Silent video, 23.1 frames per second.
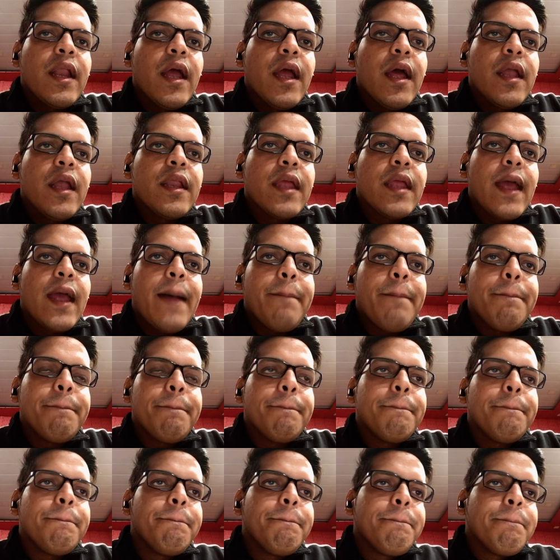that is more
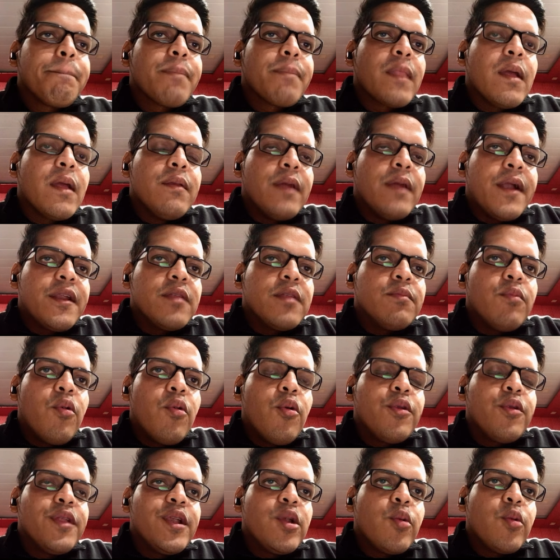than 12, and
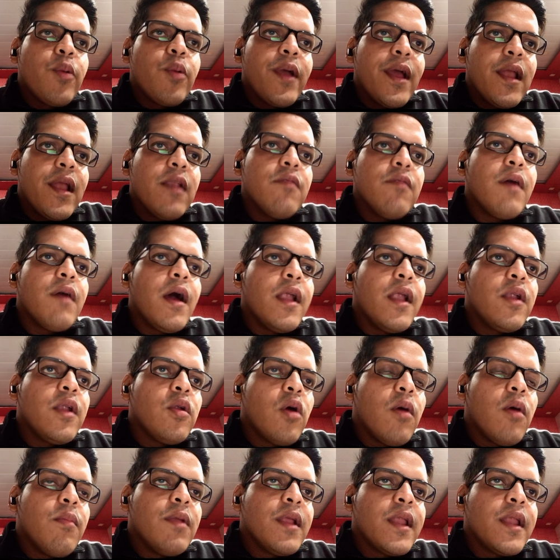normal anion gap, that is
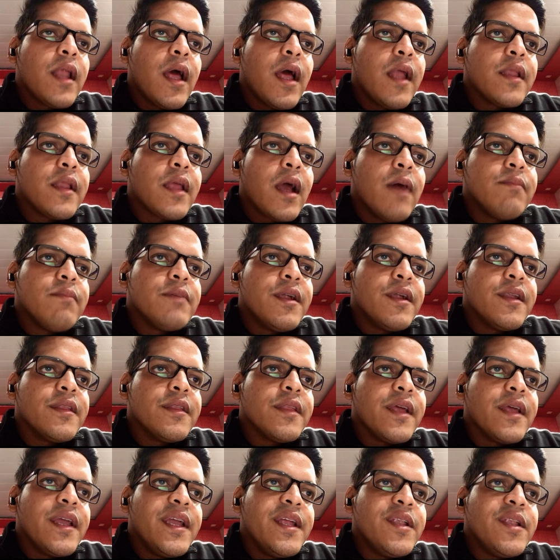8 to 12
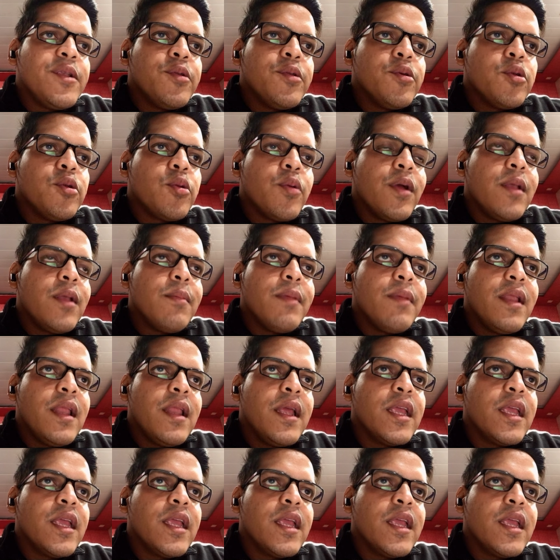milliequivalent per liter.